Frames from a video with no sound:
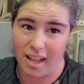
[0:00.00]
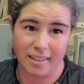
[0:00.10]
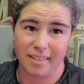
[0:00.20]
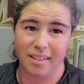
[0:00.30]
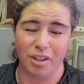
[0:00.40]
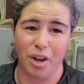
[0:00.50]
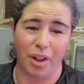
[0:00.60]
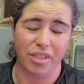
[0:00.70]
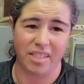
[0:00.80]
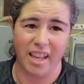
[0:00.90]
That's
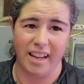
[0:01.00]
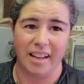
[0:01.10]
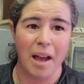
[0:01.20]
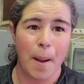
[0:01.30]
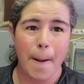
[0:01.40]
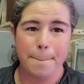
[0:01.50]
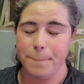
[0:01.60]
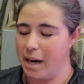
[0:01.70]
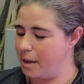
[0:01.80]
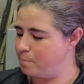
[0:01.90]
not the thing.
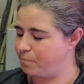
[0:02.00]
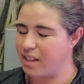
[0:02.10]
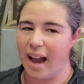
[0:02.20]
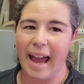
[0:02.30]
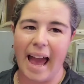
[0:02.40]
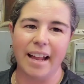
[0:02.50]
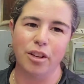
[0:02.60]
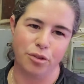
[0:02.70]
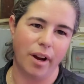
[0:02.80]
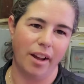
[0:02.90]
But I had to
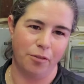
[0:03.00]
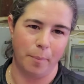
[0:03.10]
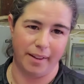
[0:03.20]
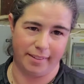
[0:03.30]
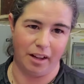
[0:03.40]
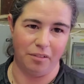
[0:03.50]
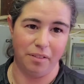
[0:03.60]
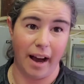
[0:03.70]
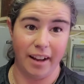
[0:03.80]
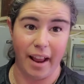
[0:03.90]
try it for myself.
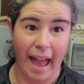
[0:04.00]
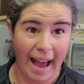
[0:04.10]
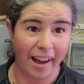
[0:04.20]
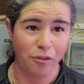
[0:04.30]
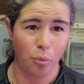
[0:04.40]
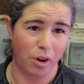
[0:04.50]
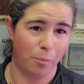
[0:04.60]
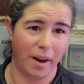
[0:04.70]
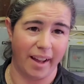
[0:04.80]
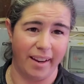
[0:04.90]
I have one of
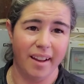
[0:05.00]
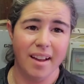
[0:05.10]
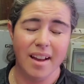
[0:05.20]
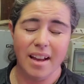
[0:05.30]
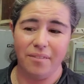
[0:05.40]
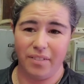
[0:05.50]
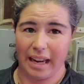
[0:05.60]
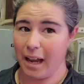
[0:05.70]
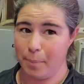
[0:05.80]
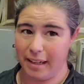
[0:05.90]
my
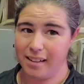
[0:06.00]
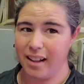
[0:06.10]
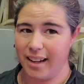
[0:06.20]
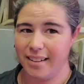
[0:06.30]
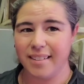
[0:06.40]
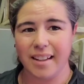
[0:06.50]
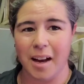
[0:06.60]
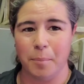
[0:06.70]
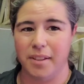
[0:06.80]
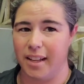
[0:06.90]
VIP clients that
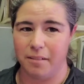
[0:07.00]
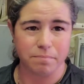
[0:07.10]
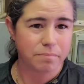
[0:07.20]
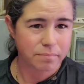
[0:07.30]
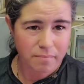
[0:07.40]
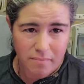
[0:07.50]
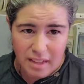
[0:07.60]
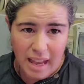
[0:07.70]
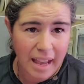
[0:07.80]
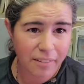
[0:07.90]
comes in
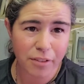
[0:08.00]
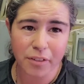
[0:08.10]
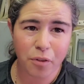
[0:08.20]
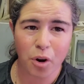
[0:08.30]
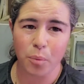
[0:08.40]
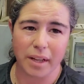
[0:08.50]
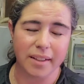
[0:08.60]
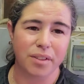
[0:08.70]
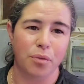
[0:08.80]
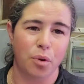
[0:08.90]
every 4
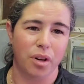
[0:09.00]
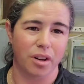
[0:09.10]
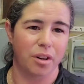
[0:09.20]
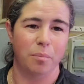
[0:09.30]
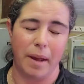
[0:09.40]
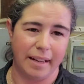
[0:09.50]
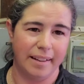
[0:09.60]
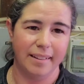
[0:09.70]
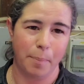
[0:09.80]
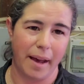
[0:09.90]
weeks for her
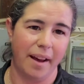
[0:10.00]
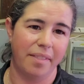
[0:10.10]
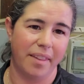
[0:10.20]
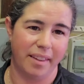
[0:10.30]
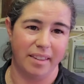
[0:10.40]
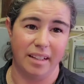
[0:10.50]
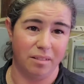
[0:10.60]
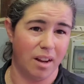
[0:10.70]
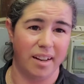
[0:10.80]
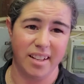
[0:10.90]
maintenance bath, and
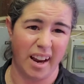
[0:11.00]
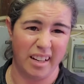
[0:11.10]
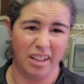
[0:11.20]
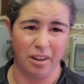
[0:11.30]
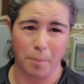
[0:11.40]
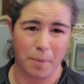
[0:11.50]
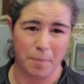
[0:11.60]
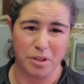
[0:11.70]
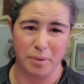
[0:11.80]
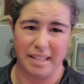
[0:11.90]
then I tidy her up in
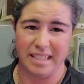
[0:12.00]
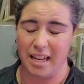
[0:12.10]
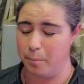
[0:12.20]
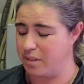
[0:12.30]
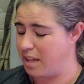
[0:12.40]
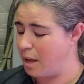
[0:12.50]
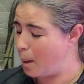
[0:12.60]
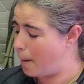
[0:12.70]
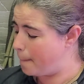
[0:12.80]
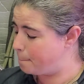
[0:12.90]
between times.
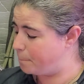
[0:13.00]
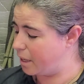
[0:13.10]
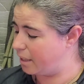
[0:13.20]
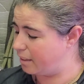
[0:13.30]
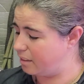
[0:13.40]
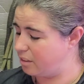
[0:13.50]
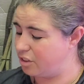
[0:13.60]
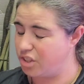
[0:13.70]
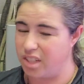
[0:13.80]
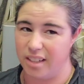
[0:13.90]
But
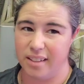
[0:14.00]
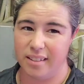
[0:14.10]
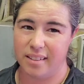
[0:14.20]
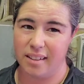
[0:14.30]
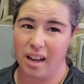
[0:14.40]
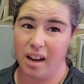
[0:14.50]
she's